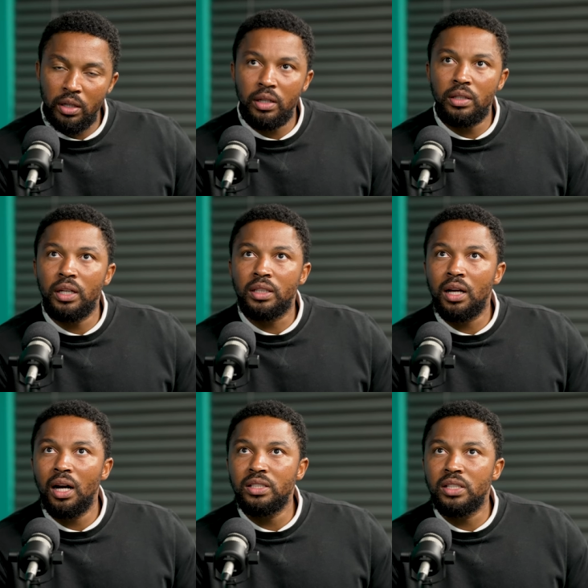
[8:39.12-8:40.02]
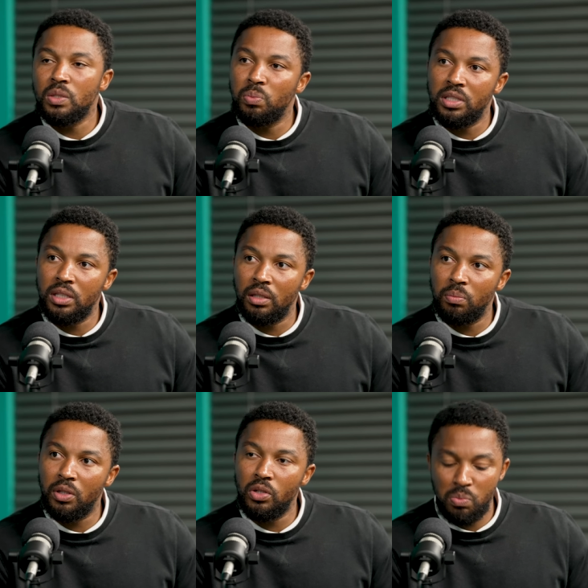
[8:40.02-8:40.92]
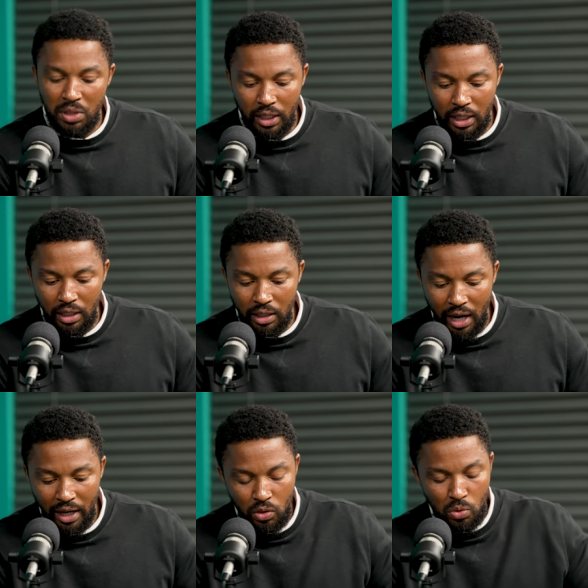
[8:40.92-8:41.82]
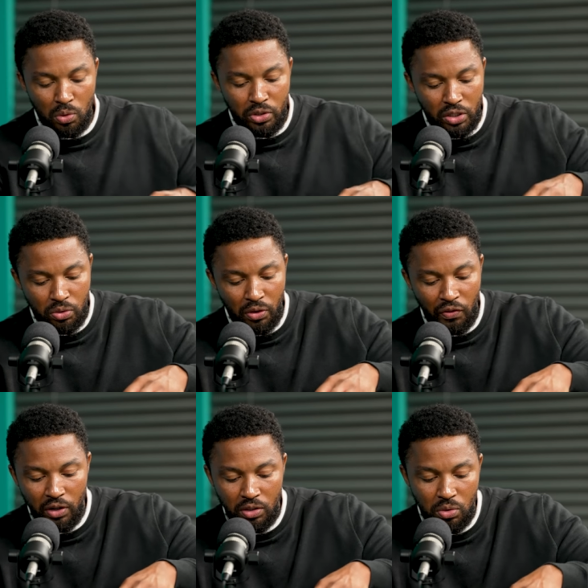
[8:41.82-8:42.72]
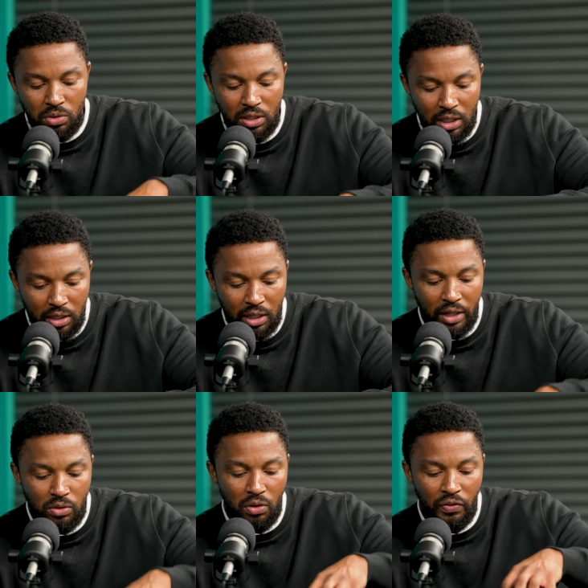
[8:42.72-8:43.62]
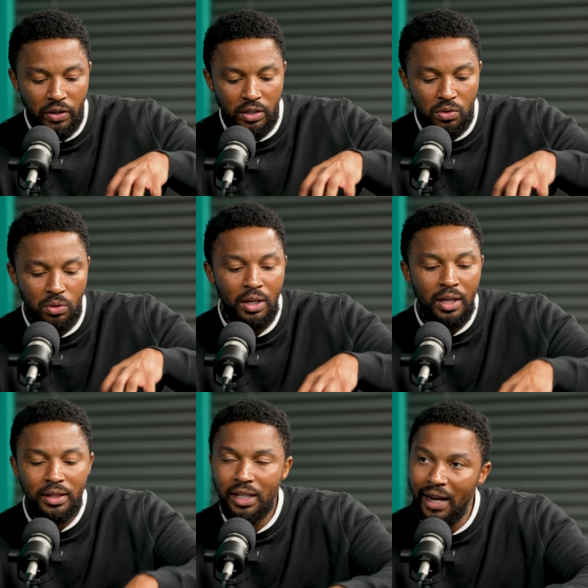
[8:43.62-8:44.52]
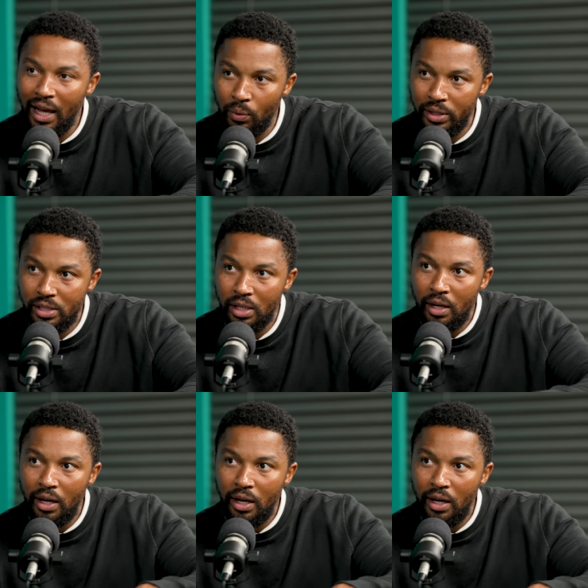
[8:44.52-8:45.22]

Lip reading: It can't just be skin. Because, I mean, again, I used to just refer to skin. I used to refer to the language.